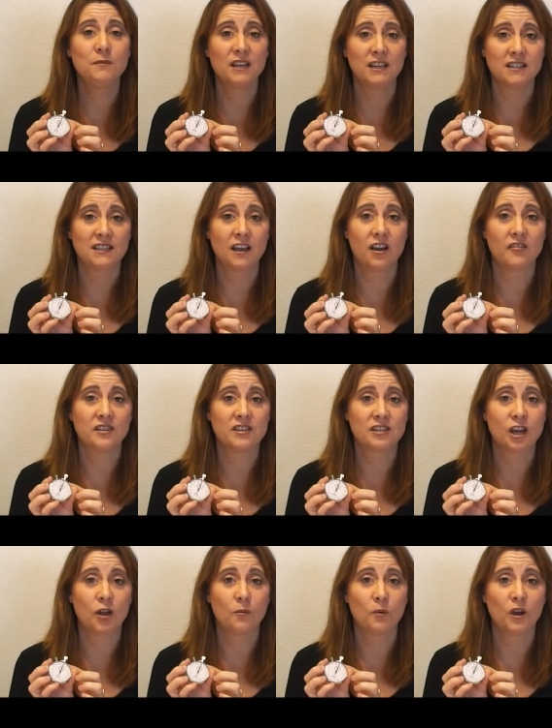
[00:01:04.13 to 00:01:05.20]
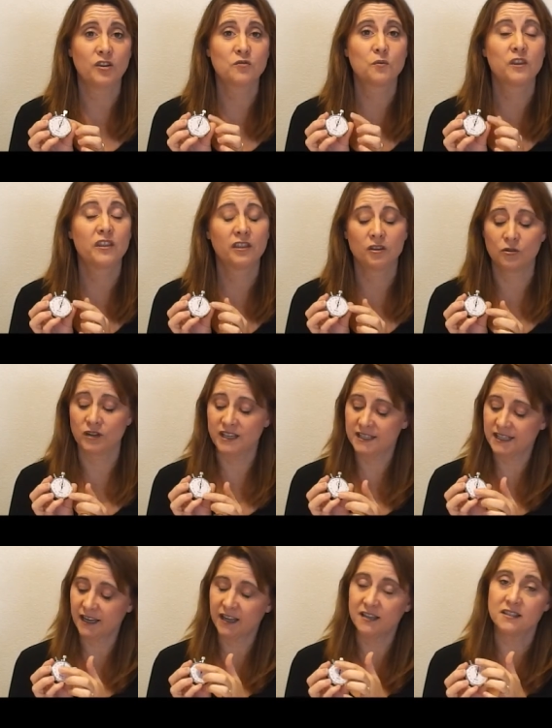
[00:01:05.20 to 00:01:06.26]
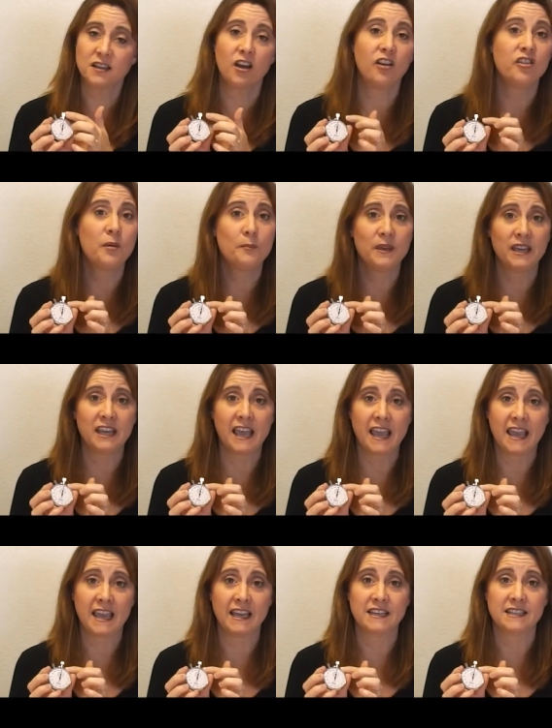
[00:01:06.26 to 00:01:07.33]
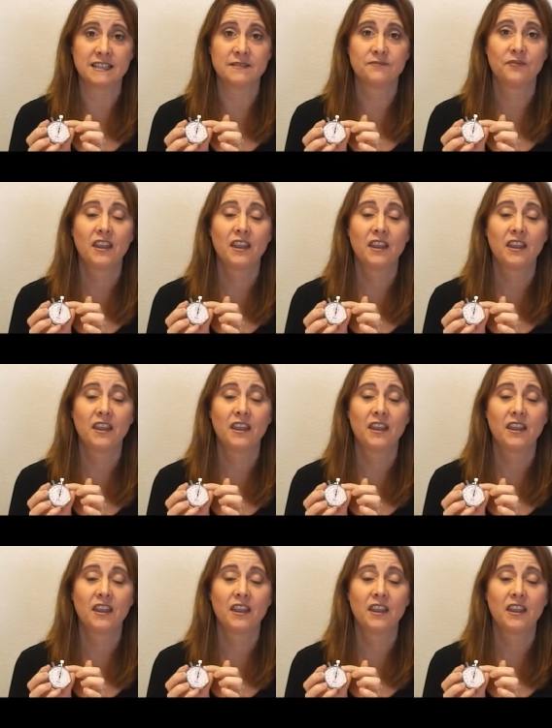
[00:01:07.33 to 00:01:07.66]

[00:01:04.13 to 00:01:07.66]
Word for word: minutes on the stopwatch with 30 seconds on the big hand.